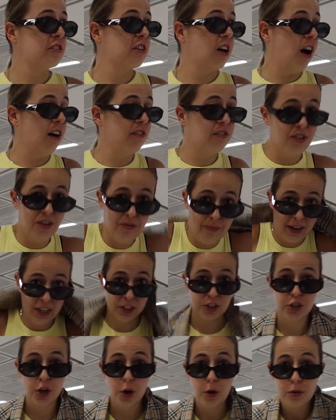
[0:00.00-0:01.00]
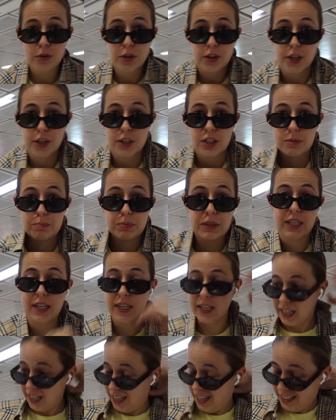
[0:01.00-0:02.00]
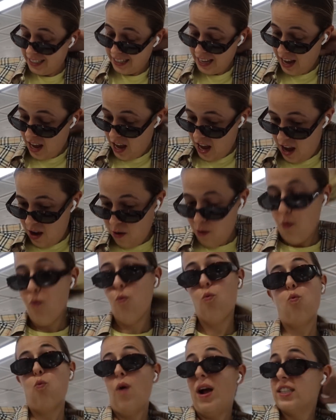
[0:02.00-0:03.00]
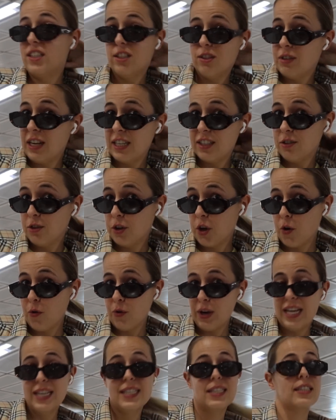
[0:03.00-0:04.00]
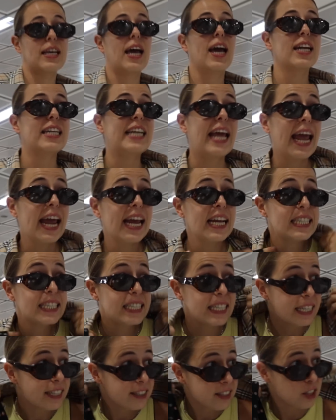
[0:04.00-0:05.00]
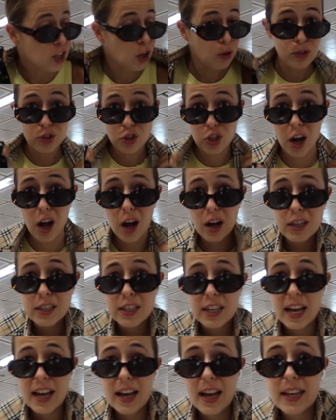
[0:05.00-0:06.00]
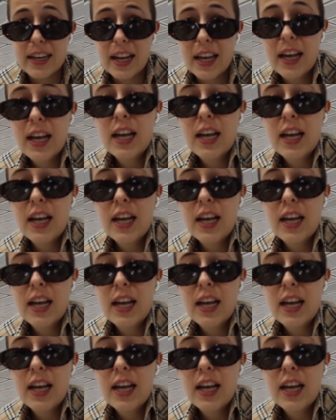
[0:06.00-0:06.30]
to cover my shoulders, because as soon as you go inside, the AC is so strong that